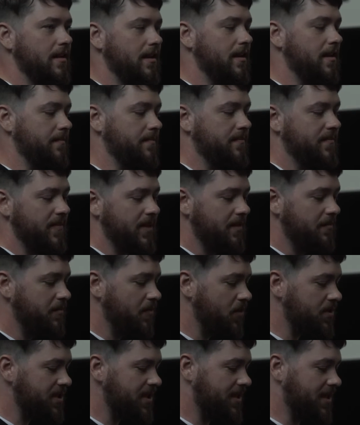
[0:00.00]
And
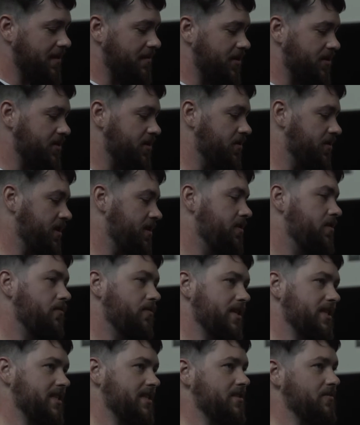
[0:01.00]
most of the time, there's no, no
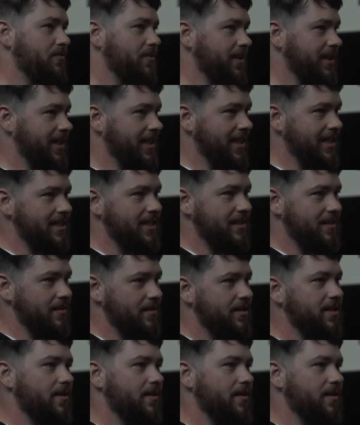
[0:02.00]
reason to really need to,